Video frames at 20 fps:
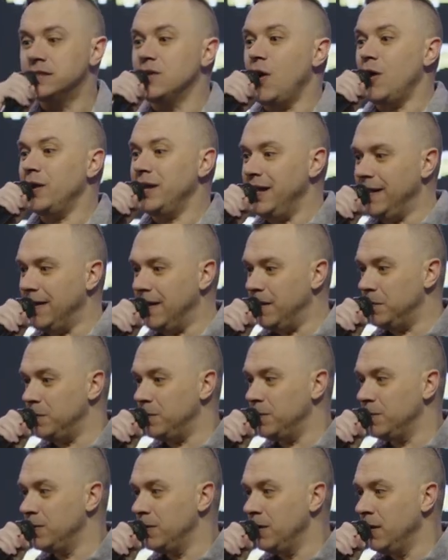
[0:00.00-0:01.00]
is on him
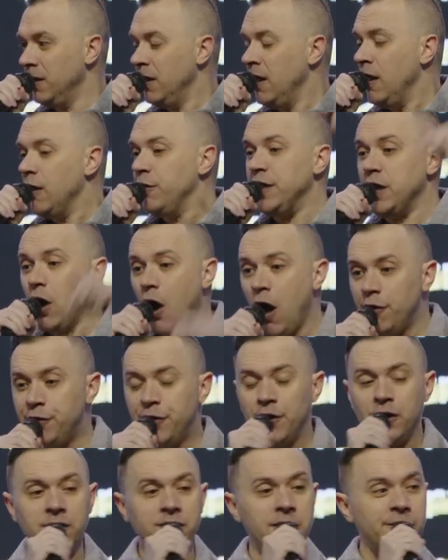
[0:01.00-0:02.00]
the
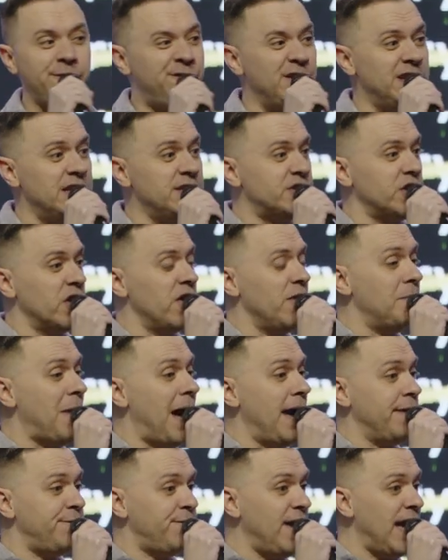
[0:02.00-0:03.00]
author and the finisher of
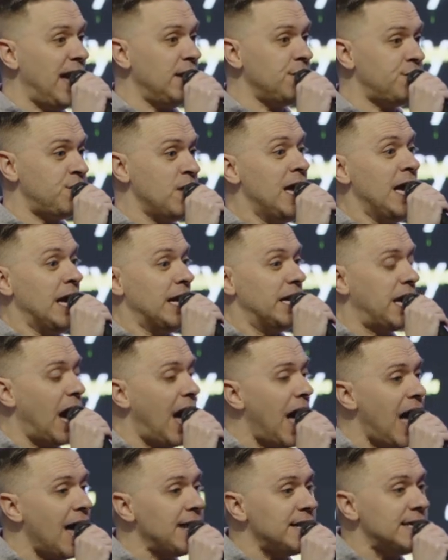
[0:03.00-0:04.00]
my faith.
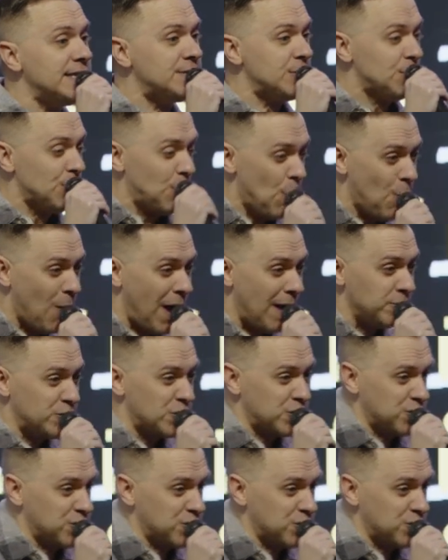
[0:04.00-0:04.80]
God is who I'm